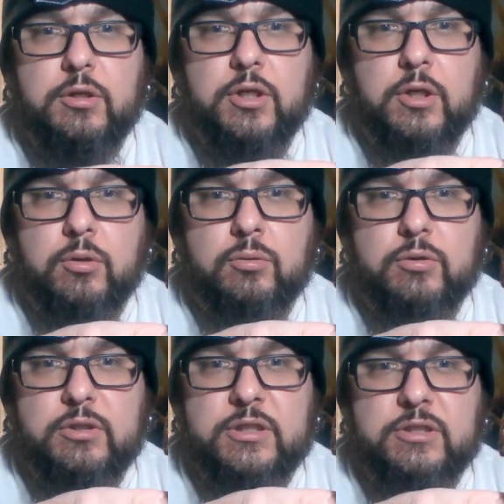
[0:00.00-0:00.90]
You know,
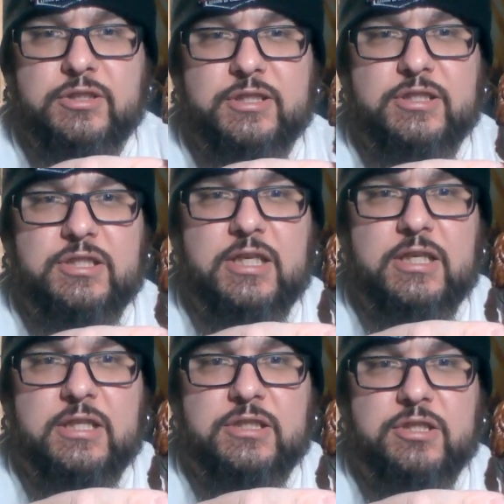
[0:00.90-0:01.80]
there's the
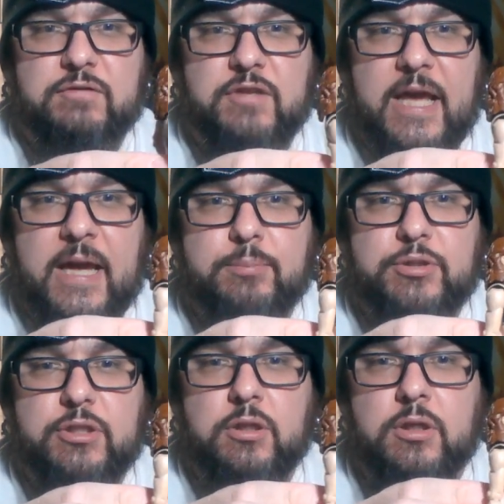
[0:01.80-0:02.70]
teeniest of
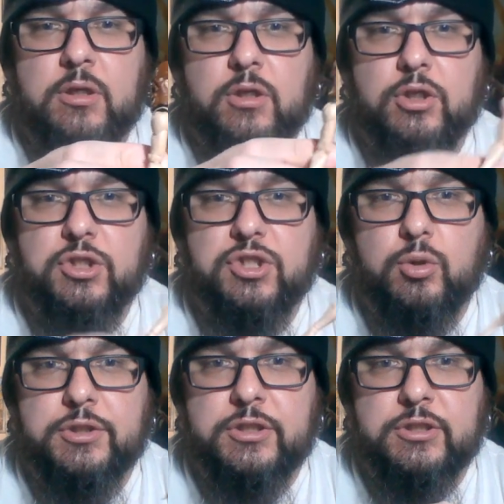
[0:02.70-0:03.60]
gaps along her
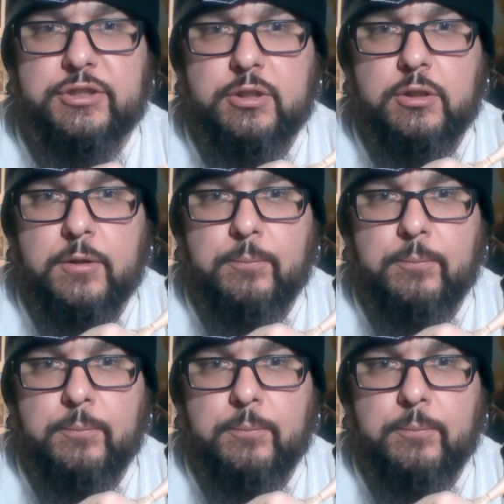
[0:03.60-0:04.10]
shoulders